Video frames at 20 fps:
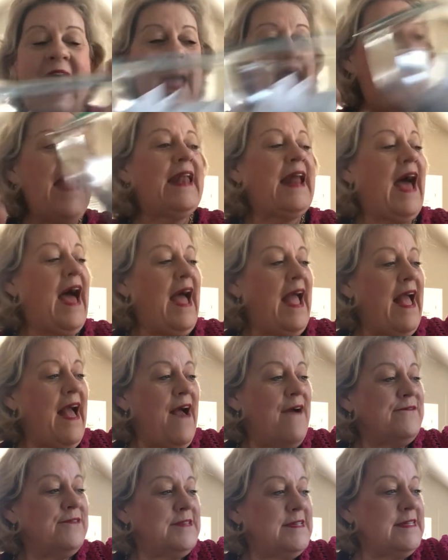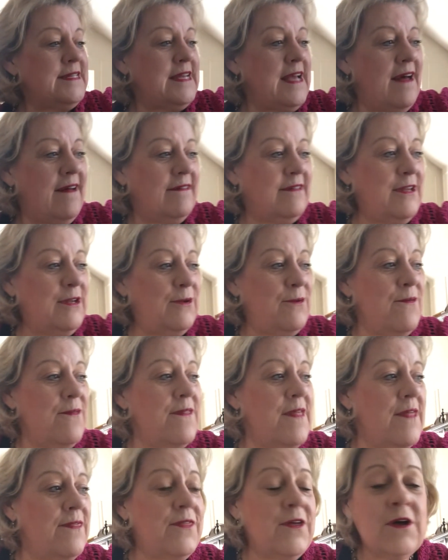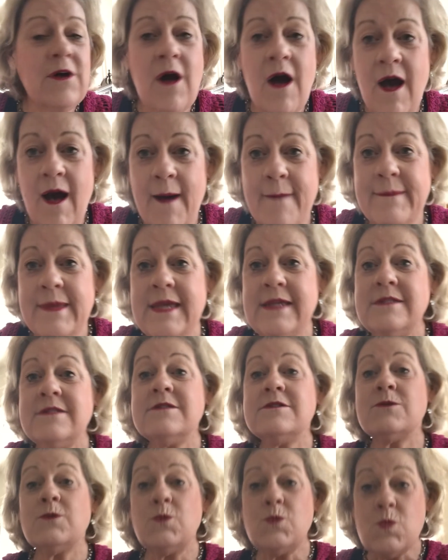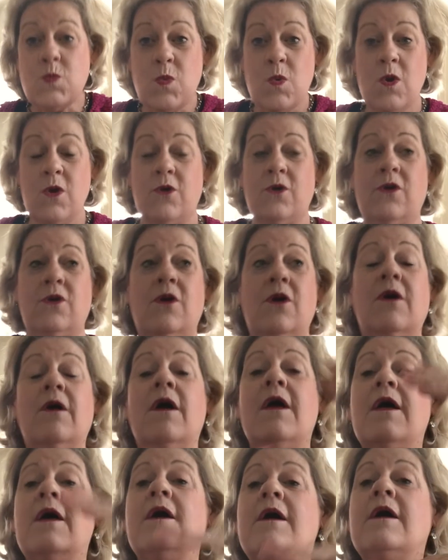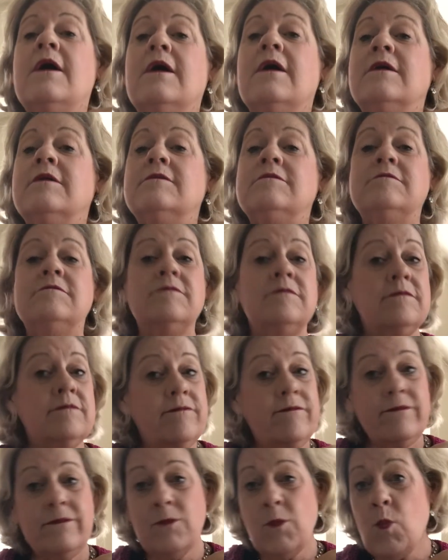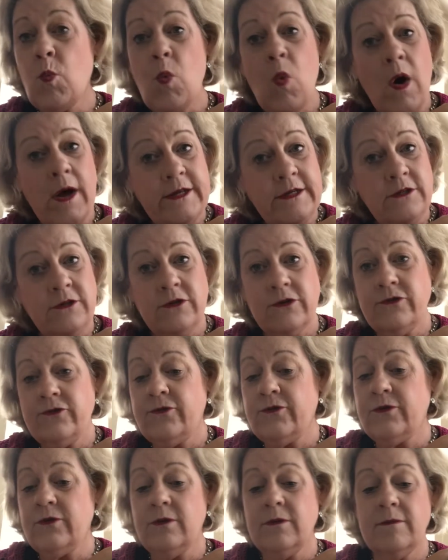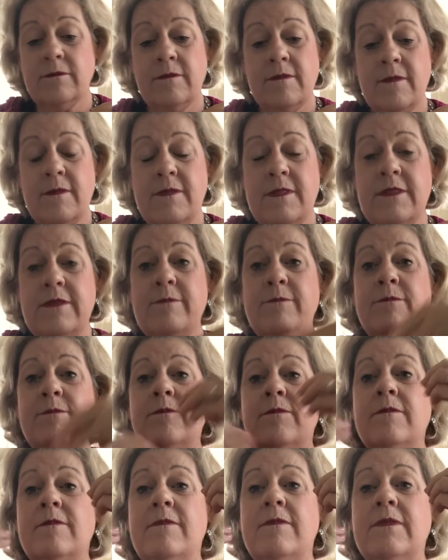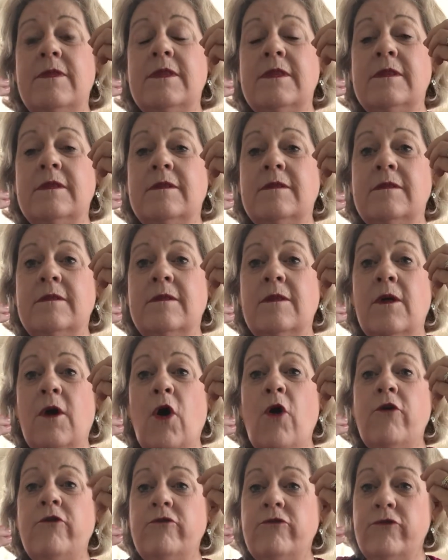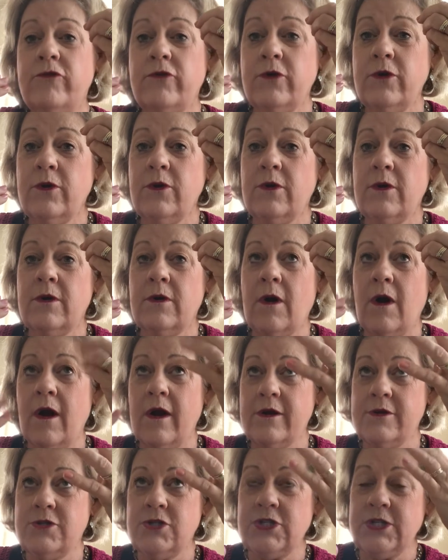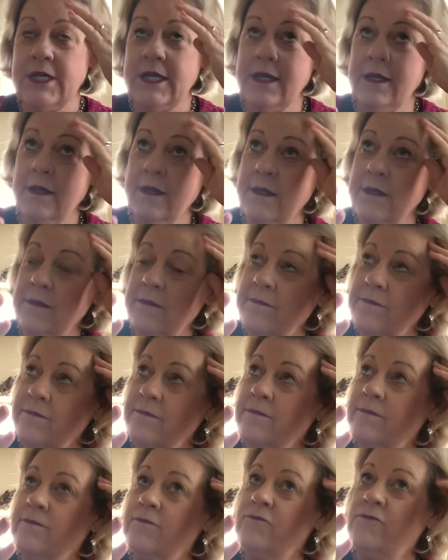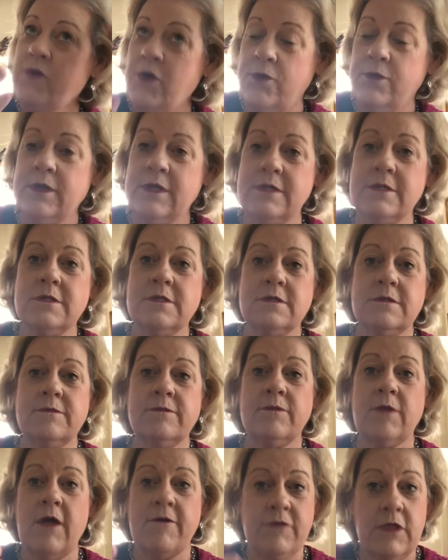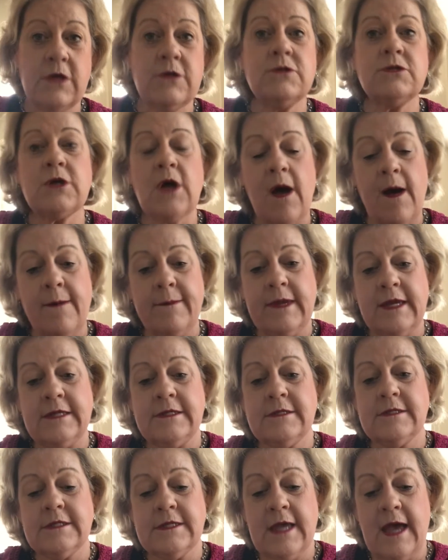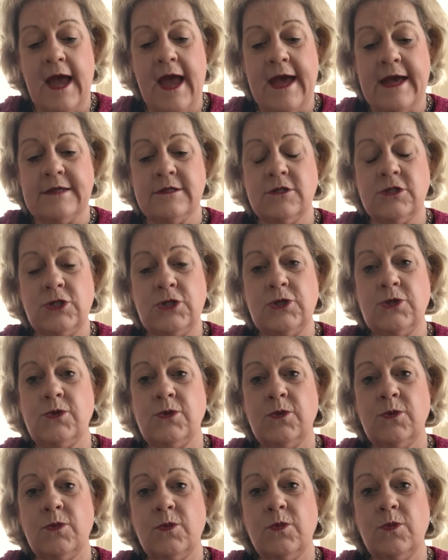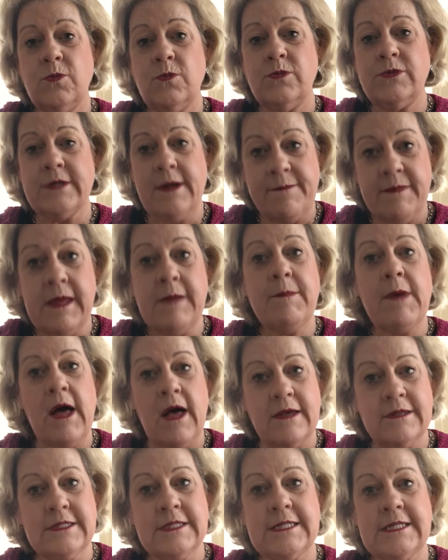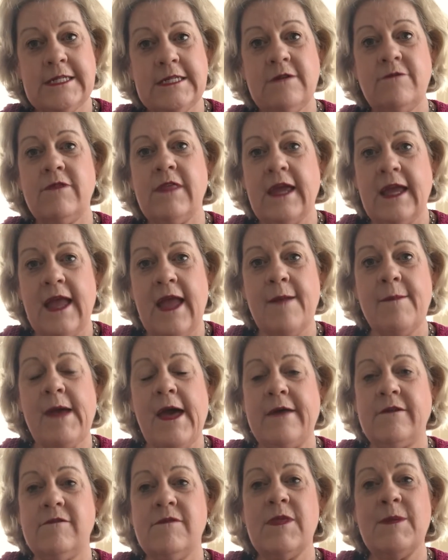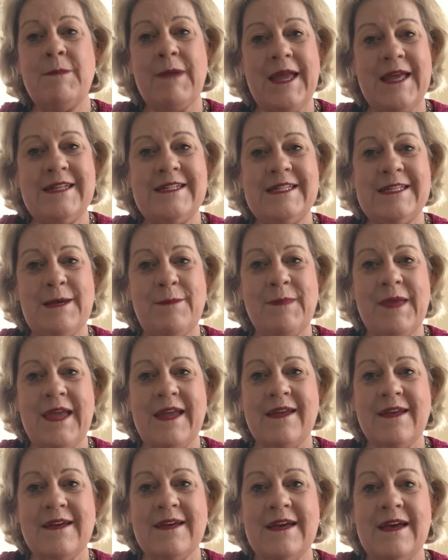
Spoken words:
And I have to tell you that the comments were wonderful. The overarching focus of those comments as to something positive that came out of the pandemic